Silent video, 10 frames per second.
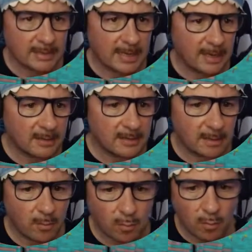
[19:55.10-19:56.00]
out,
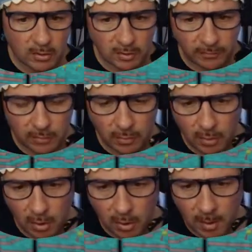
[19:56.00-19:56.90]
and we'll watch a few
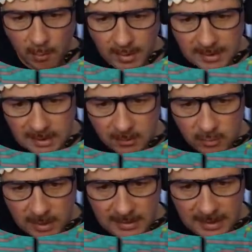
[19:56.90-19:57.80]
go. I want to see some
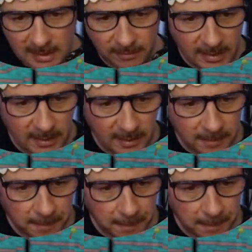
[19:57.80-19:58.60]
trains leave here.